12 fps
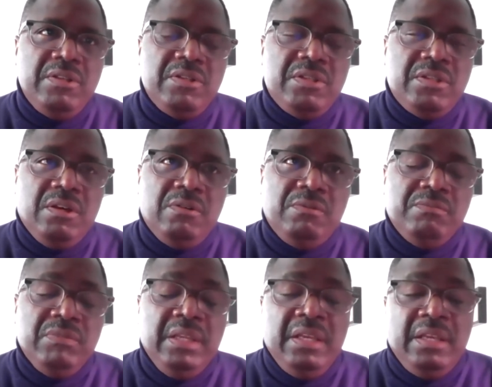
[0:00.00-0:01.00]
And so
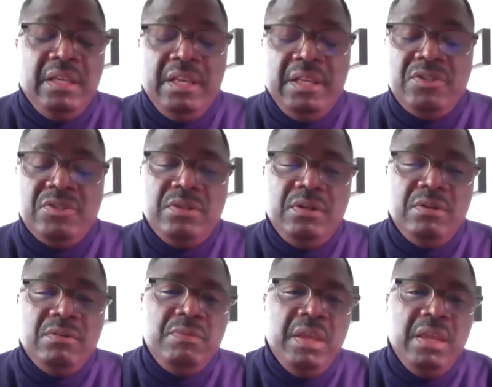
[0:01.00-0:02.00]
it is
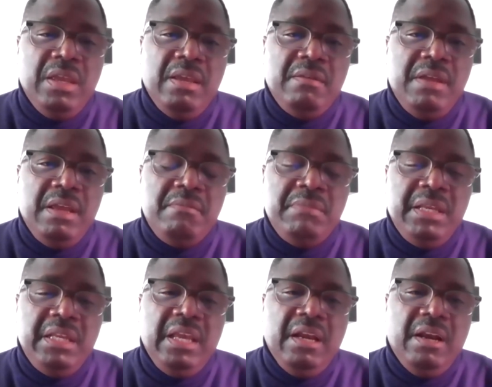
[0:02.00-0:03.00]
true in
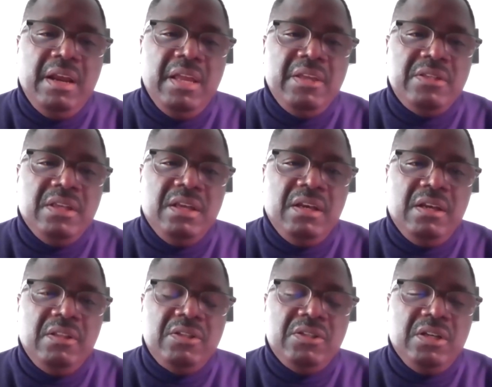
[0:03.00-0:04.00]
many areas,
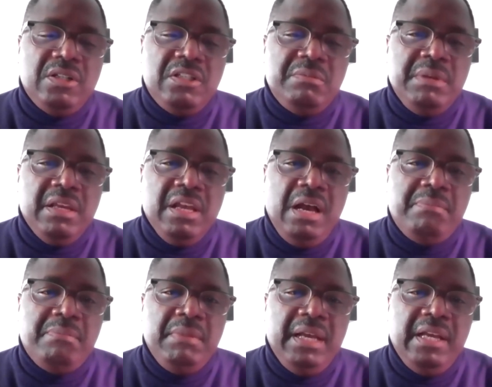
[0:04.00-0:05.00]
the church has been
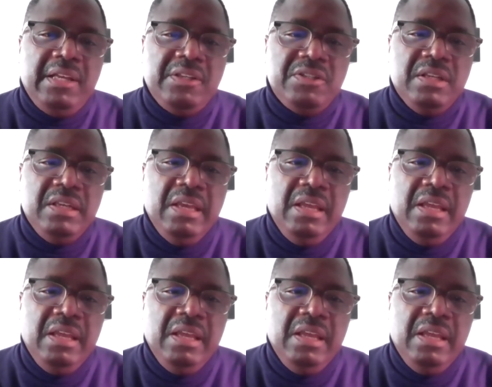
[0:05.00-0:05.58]
compromised